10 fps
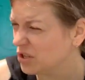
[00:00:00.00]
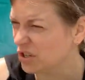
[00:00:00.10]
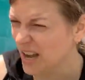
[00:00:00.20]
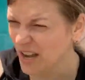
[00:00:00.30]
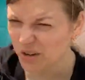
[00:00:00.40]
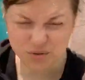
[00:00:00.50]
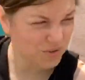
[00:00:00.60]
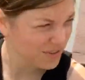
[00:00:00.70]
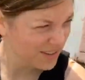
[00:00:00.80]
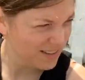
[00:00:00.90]
try to.
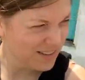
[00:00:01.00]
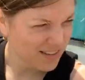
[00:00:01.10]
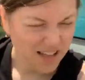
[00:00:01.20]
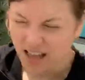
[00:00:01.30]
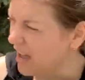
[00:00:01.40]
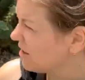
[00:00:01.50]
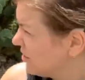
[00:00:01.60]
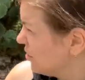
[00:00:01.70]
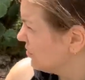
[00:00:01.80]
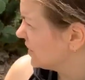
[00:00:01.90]
I don't
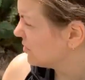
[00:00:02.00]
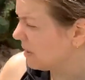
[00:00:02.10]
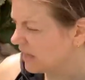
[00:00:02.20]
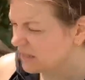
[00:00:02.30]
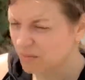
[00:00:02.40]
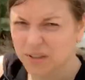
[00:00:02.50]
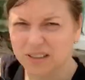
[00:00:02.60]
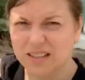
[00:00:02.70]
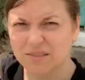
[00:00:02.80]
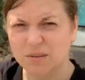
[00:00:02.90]
know if it's possible
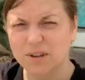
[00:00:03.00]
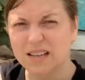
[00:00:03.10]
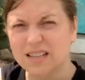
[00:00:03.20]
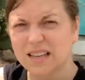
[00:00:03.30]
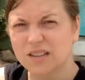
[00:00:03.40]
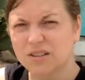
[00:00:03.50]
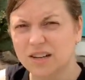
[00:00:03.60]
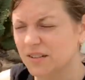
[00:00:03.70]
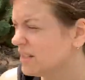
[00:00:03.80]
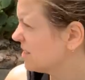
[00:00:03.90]
because everybody's here
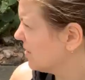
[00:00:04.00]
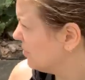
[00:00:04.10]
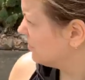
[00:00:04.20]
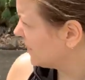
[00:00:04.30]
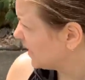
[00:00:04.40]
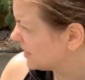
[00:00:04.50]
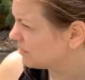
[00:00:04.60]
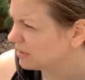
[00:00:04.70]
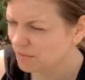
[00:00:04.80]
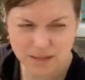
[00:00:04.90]
driving so fast,
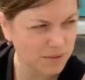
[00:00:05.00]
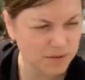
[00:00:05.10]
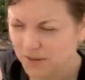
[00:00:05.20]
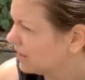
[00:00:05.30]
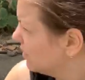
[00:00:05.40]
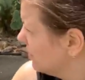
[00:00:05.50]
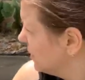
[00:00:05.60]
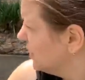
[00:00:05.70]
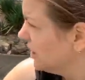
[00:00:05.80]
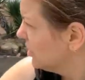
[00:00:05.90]
but maybe if we go
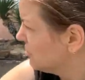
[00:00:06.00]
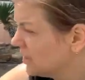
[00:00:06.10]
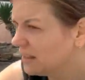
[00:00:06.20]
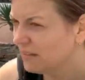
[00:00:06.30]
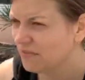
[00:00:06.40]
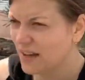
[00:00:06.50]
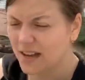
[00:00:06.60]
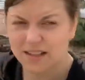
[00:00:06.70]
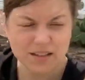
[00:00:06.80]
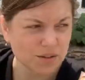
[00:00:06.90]
really
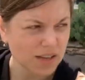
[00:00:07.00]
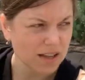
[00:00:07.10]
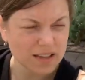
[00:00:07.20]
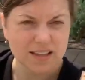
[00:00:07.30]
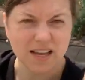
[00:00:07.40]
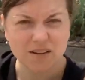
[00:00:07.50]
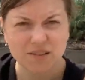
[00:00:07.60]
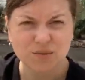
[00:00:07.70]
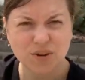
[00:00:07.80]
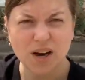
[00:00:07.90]
fast on the other side of
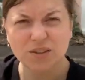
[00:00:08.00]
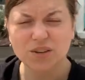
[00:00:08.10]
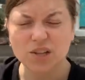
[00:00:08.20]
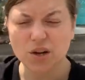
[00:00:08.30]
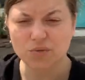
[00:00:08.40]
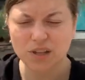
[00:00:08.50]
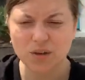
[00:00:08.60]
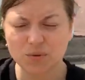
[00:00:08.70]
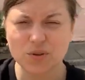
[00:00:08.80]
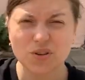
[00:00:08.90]
the road, because I really
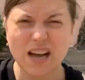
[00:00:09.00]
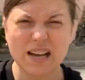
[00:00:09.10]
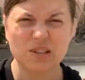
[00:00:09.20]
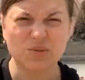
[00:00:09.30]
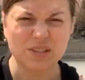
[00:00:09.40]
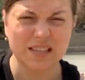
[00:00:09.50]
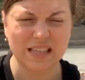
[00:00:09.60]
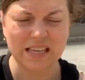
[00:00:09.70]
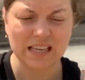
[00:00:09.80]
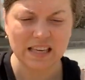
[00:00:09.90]
want you guys to
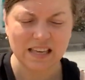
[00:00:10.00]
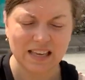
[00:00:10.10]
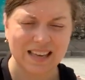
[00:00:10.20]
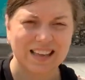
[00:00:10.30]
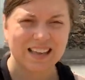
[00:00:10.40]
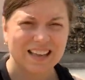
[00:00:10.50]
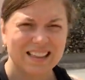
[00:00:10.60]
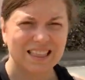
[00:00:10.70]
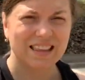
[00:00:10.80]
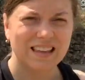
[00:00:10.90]
see
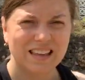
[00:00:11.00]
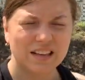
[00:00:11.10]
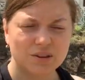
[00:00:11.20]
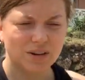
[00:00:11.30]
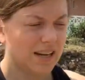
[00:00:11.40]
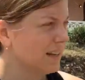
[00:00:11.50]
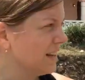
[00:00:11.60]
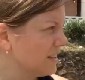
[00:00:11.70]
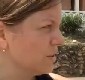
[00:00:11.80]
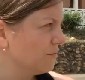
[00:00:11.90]
the
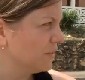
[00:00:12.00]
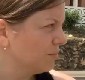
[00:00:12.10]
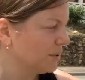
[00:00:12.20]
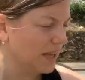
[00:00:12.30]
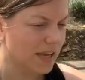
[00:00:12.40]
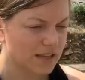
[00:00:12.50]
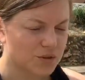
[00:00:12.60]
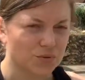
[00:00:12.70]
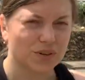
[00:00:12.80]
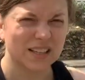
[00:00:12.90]
grandness of the place
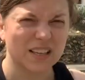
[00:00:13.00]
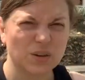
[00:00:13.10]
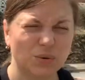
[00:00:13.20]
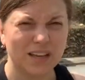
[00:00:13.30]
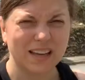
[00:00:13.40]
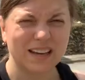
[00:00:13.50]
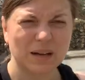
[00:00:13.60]
really quick,